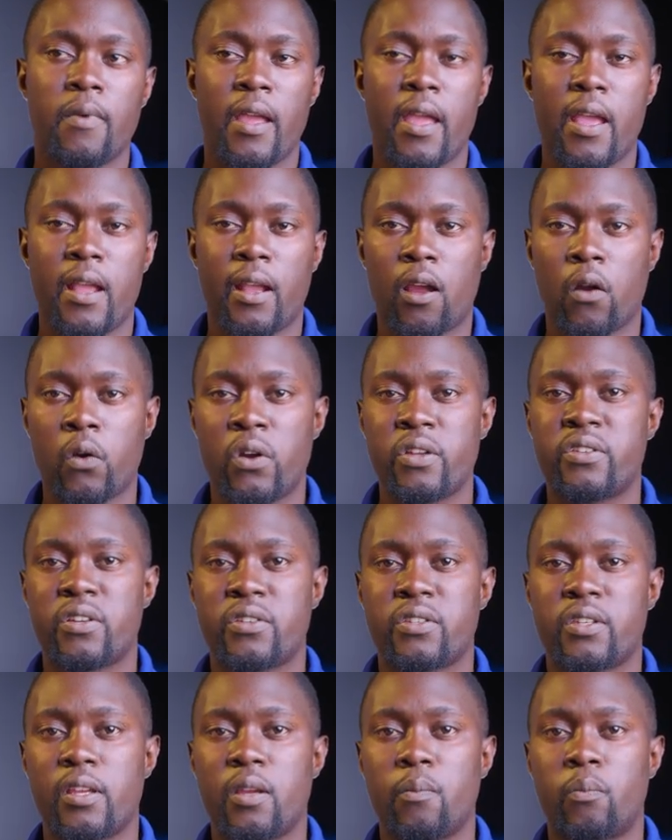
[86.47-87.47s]

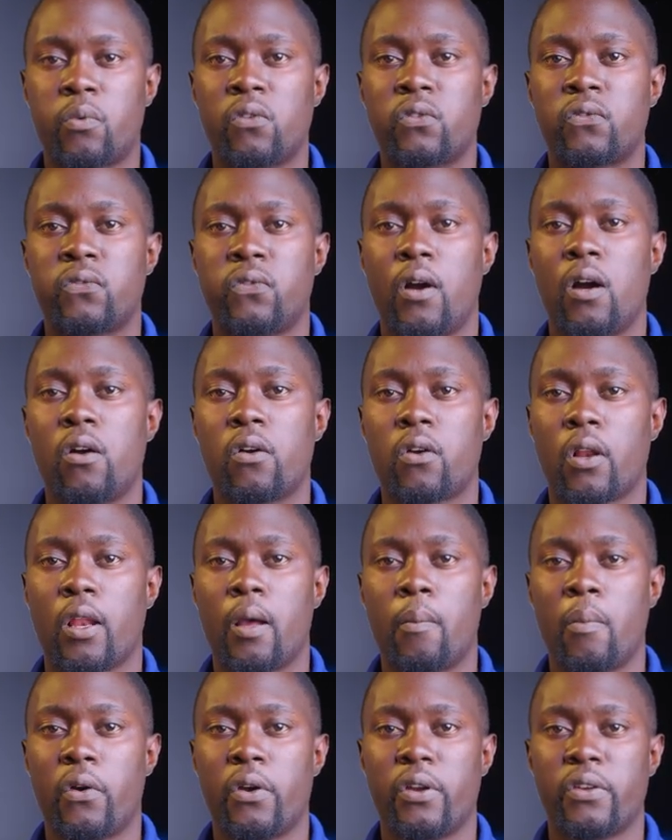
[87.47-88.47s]
encourages improved file
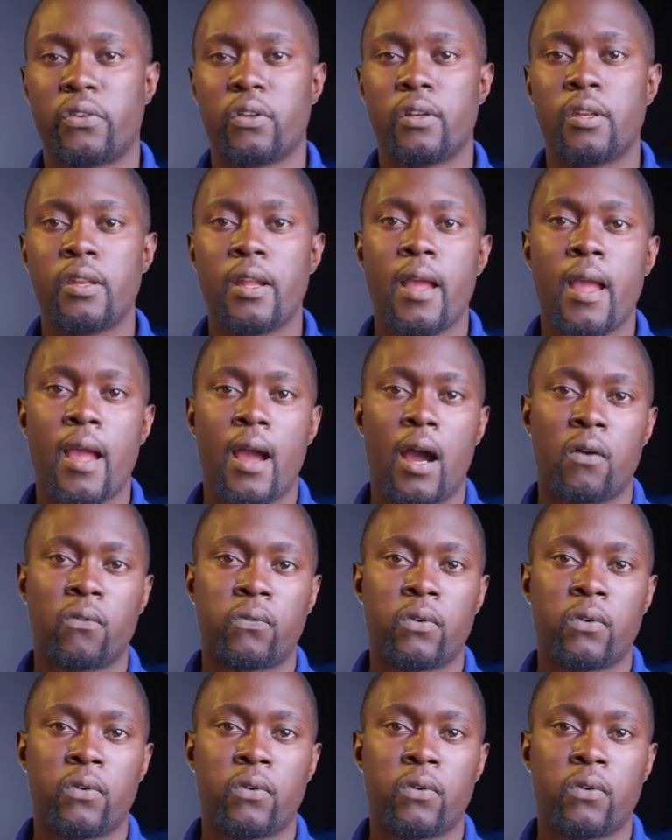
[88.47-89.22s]
collaboration and